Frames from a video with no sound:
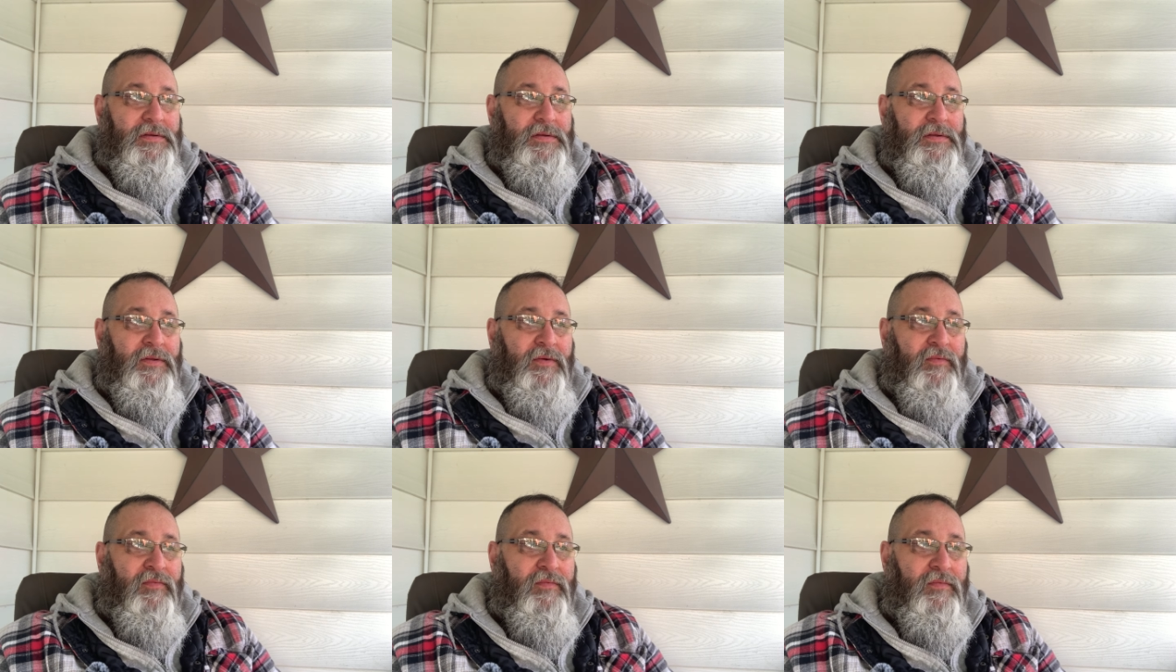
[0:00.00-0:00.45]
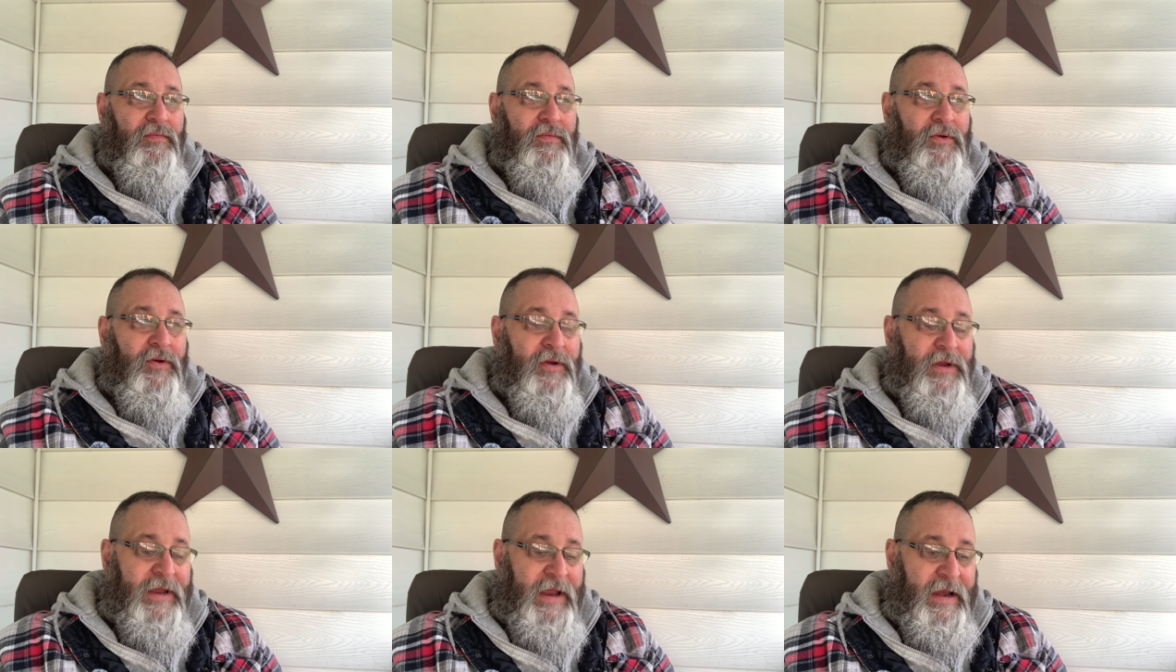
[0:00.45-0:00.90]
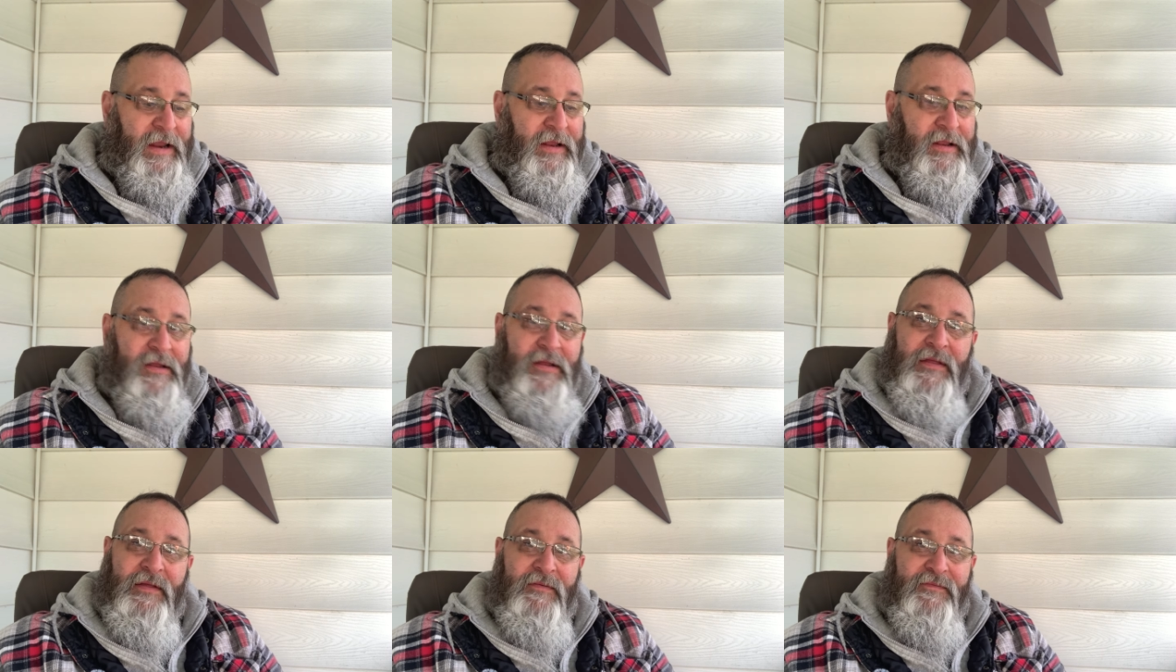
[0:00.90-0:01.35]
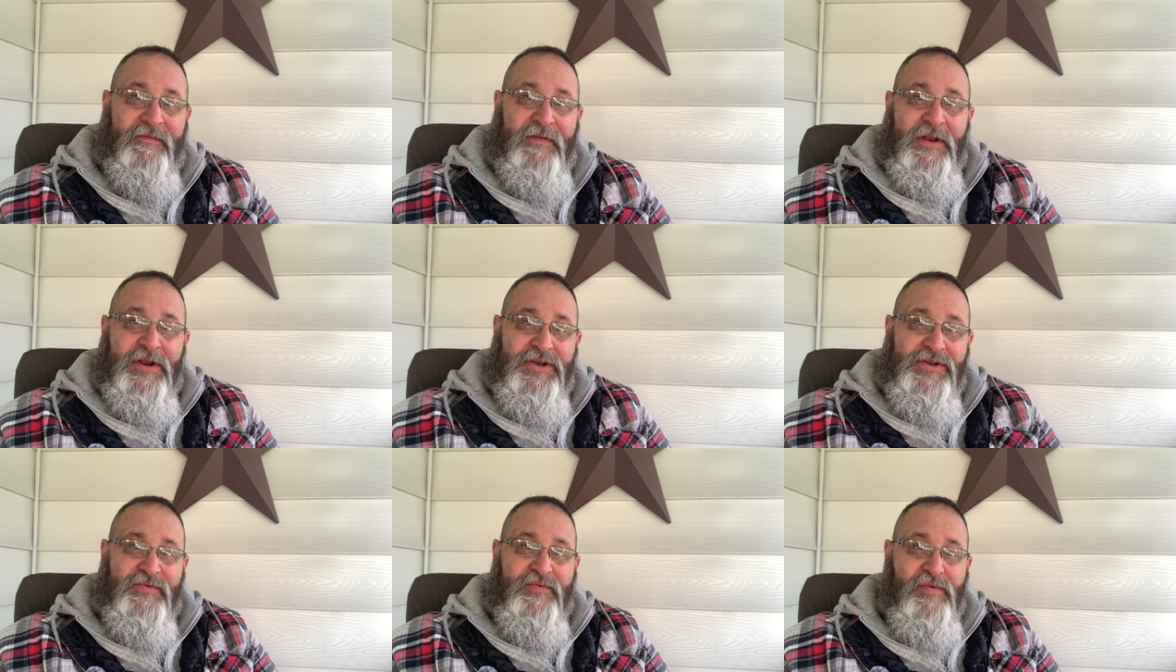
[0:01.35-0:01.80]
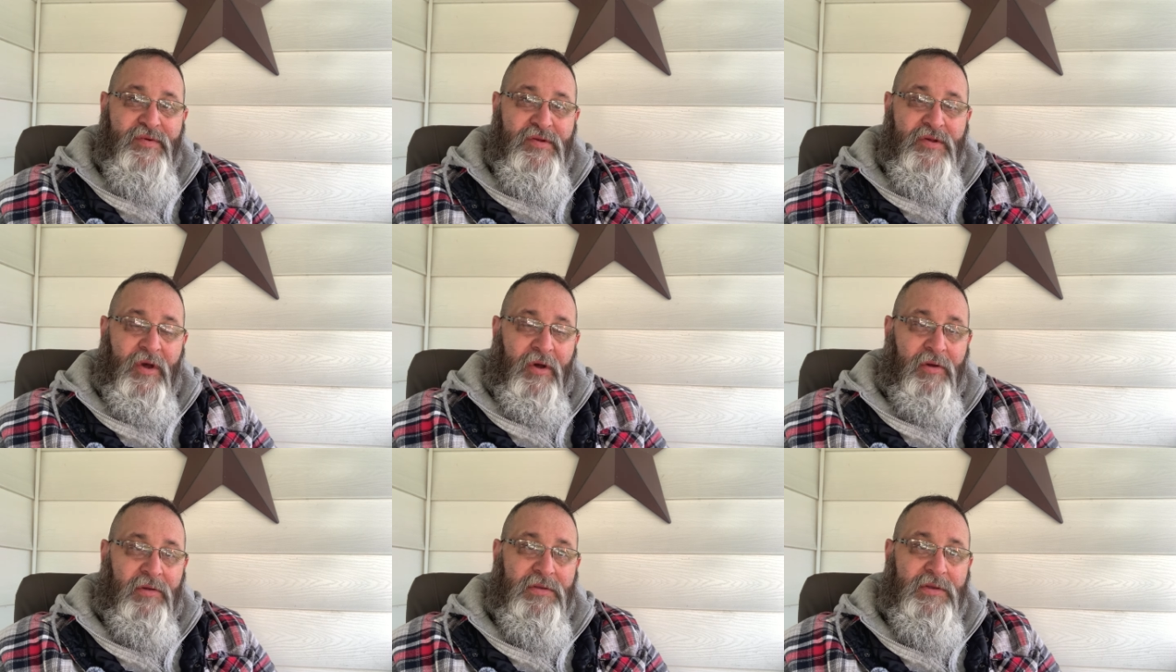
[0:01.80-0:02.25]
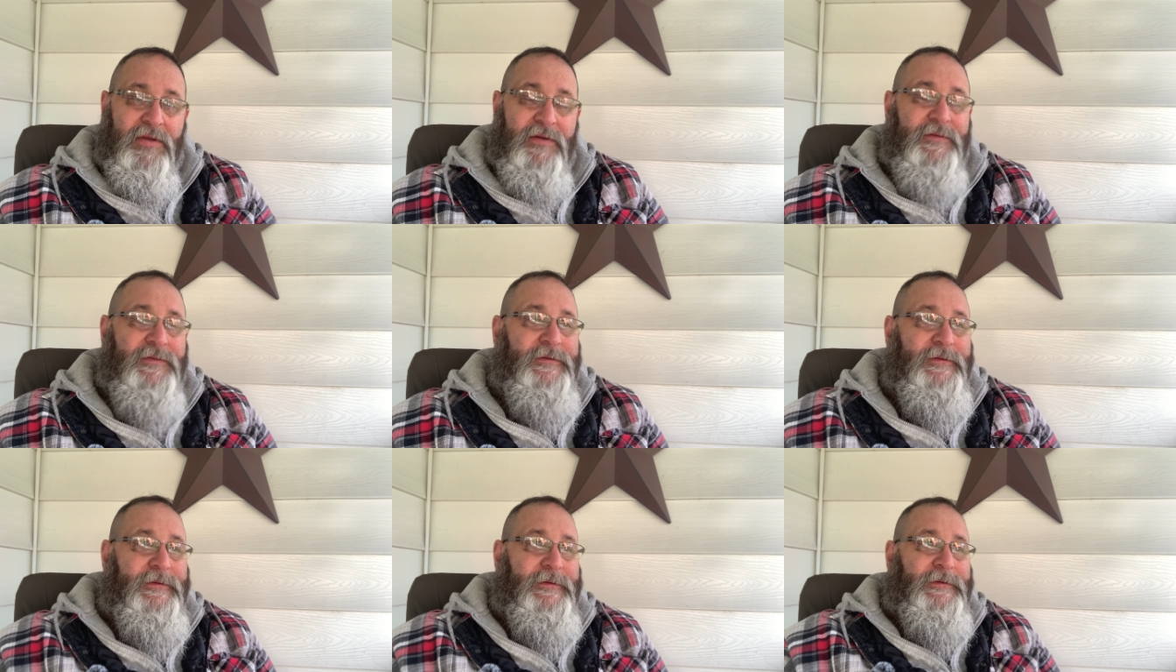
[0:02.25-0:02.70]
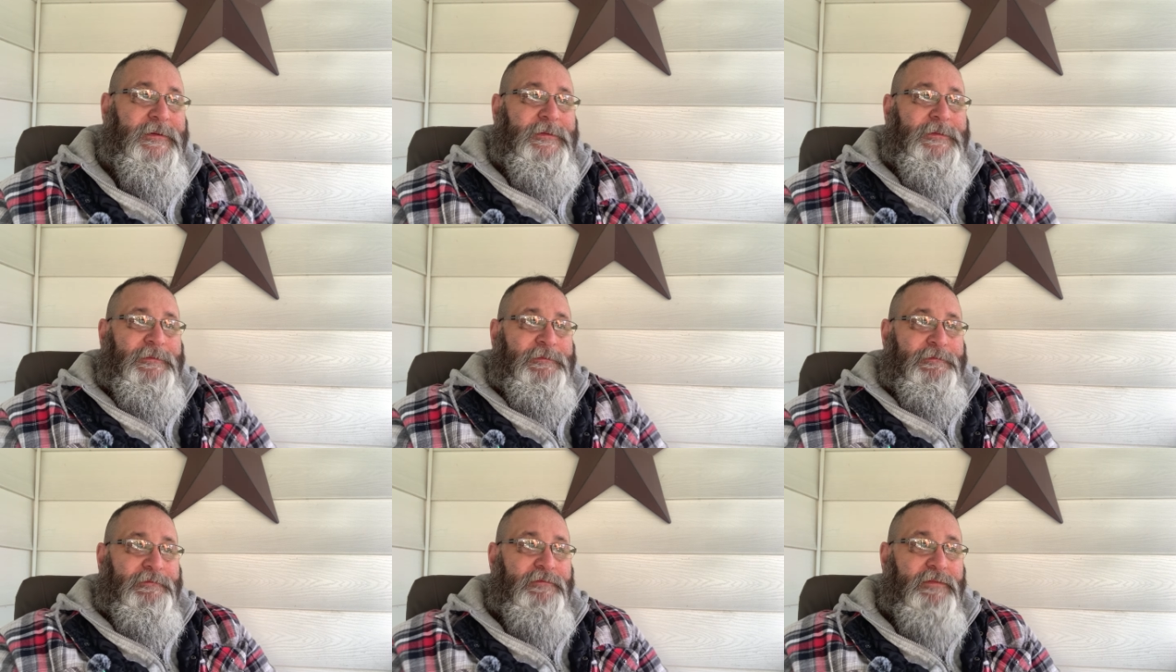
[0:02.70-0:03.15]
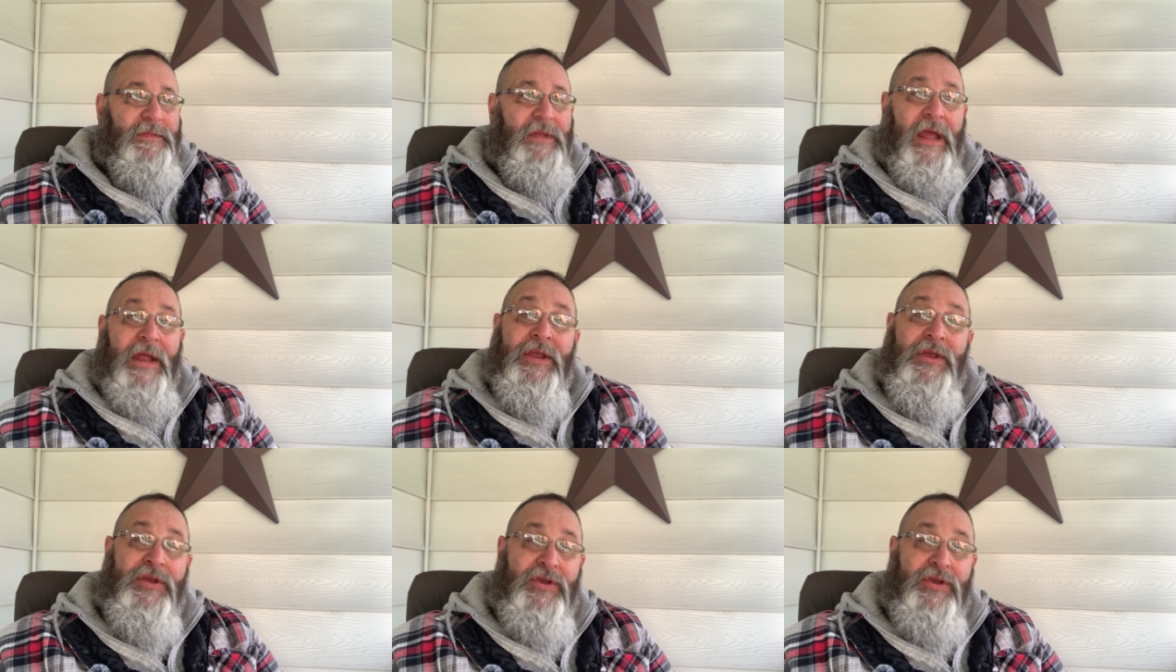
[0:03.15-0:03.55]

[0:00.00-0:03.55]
to the finished result, and